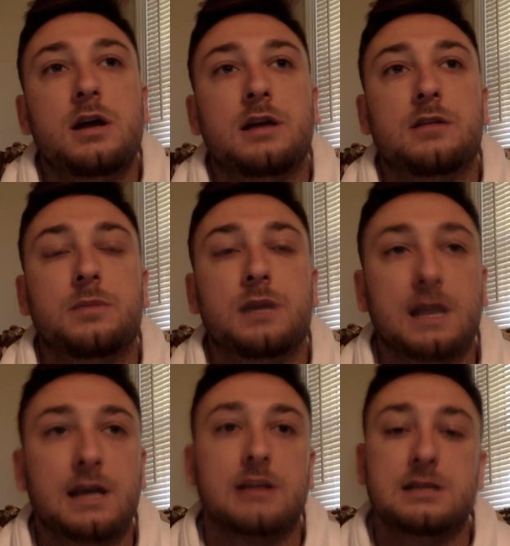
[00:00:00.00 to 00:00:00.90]
at the
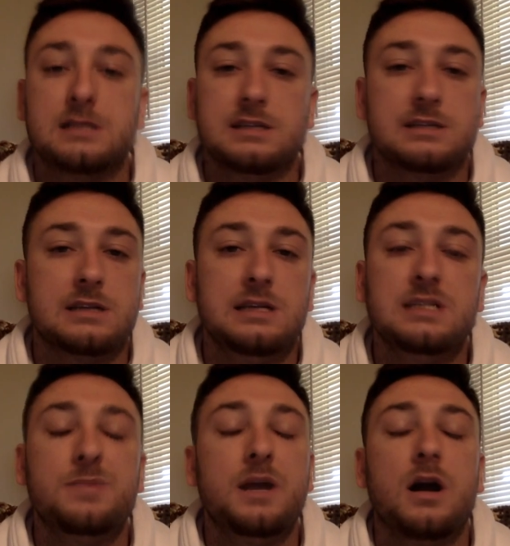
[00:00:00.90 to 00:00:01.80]
beginning of this season,
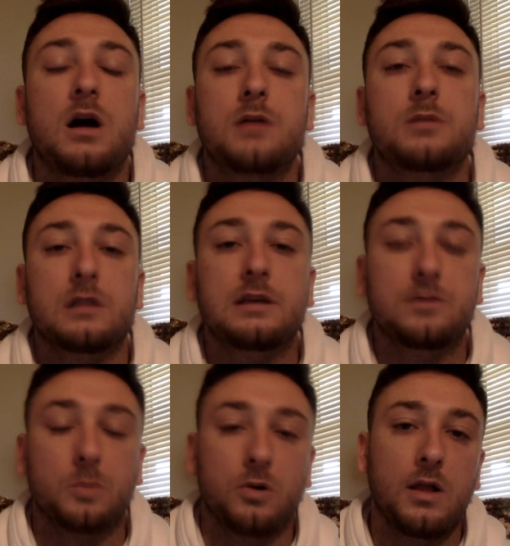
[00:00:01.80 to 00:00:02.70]
he's been
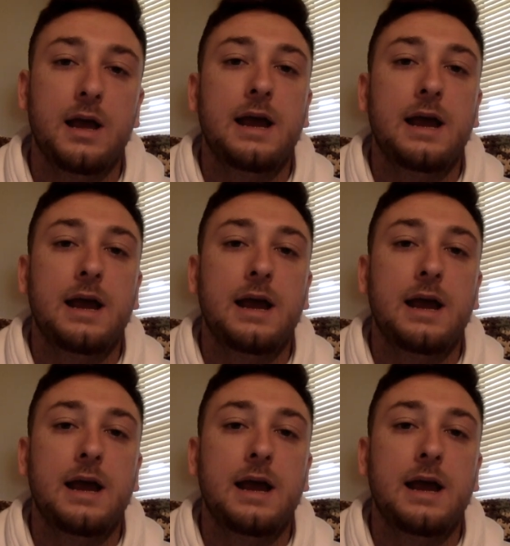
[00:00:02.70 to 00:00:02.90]
unbelievable.